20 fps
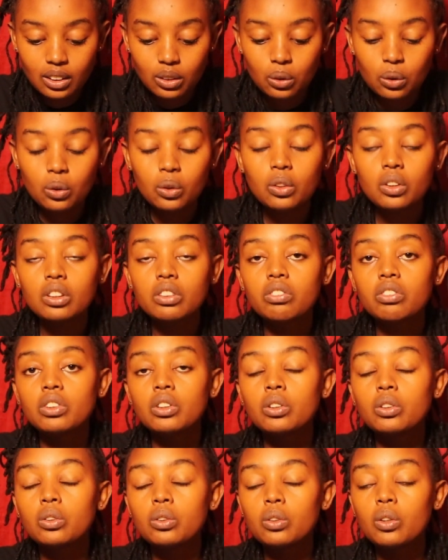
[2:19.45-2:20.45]
So if
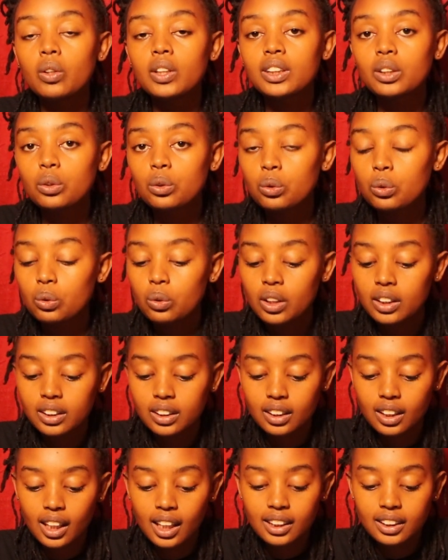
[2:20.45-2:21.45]
you want to do
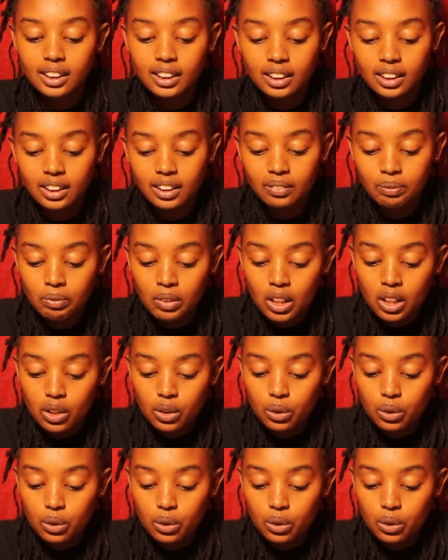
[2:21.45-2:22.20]
as ICT,